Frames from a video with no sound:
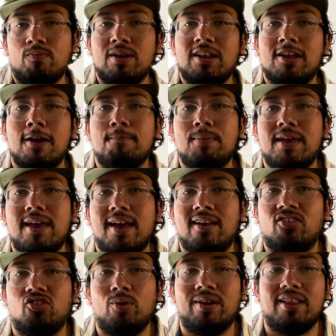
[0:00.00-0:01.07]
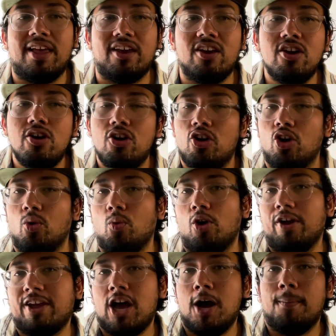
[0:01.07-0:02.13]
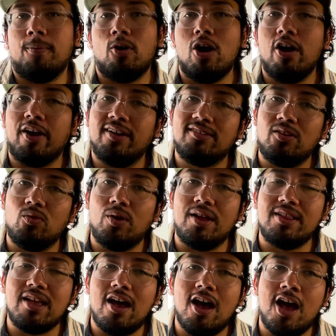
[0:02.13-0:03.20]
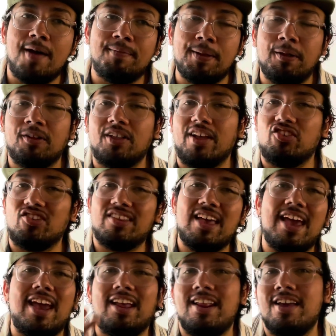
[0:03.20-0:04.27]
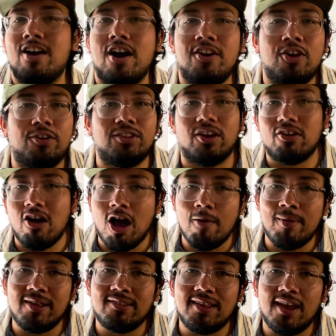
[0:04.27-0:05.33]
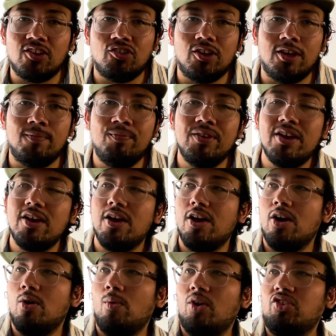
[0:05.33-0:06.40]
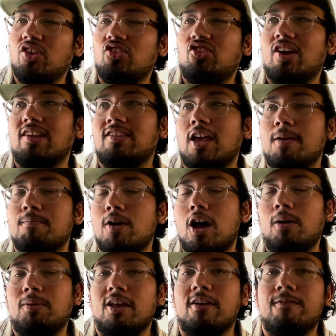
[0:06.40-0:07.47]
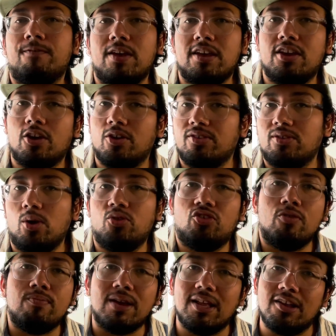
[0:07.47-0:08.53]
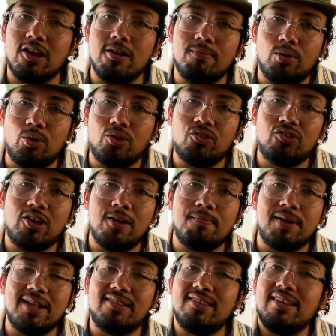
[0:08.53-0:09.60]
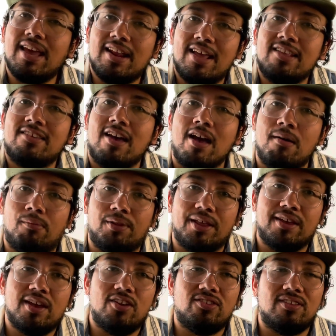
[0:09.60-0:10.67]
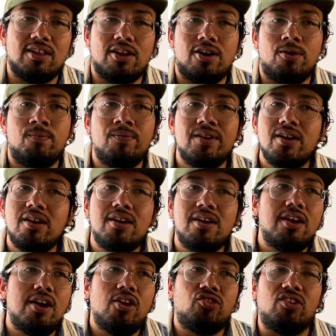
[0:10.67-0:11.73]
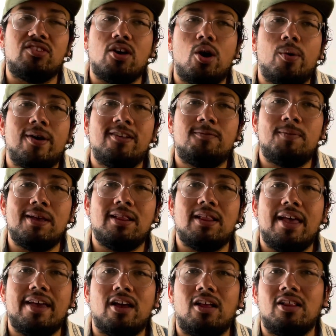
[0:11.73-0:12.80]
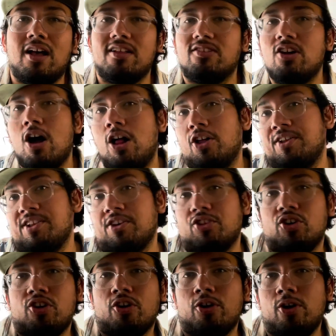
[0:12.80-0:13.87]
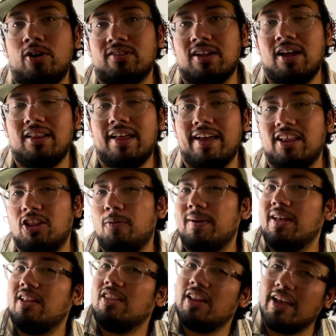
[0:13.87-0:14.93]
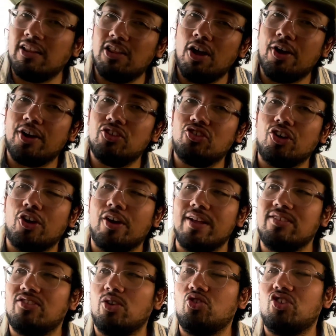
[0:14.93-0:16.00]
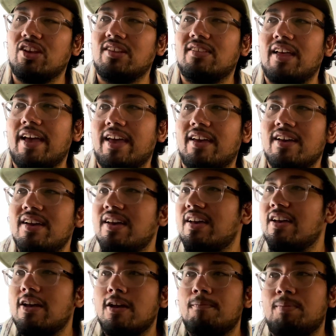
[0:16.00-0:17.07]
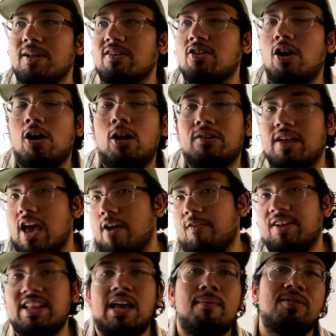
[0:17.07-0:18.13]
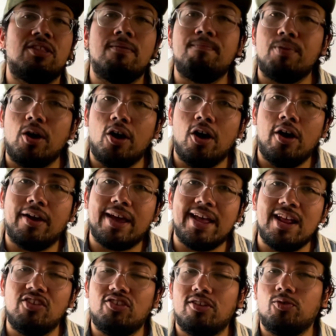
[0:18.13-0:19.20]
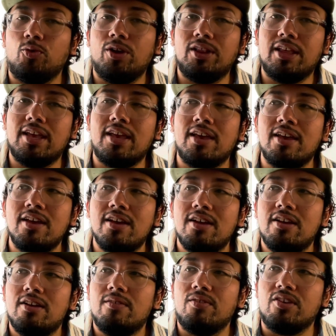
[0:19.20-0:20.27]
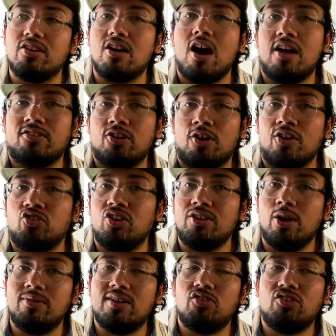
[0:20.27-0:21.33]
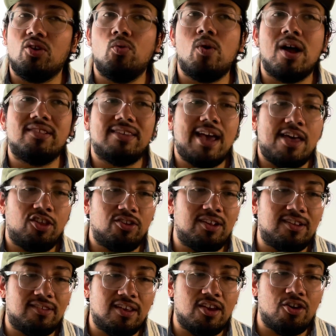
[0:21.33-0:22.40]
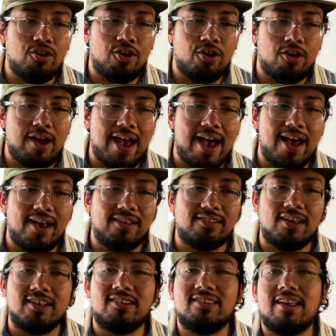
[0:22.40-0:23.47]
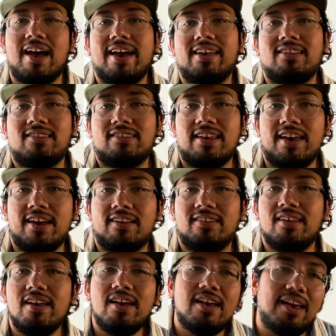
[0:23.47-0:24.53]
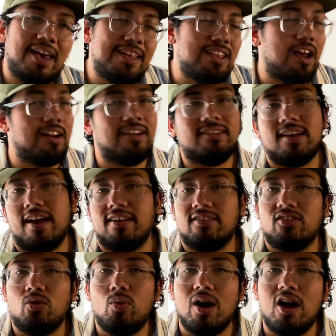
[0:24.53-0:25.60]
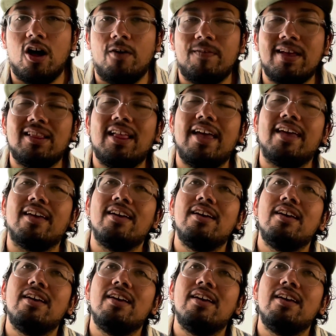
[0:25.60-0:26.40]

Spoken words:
media pics, showing, like, her workout progress and whatnot, and people are, like, just hating on her in the comment section, which is just, like, public figure social media bullshit, but it's getting to Emily, because, you know, she's always been, like, a lot taller than the other girls, a lot, like, a little bit, like, larger, and so she's, like, been called every name in the book, and it just really got her. And she notes that she wants Heather to see her as a size 6 and not a size 12. And, like,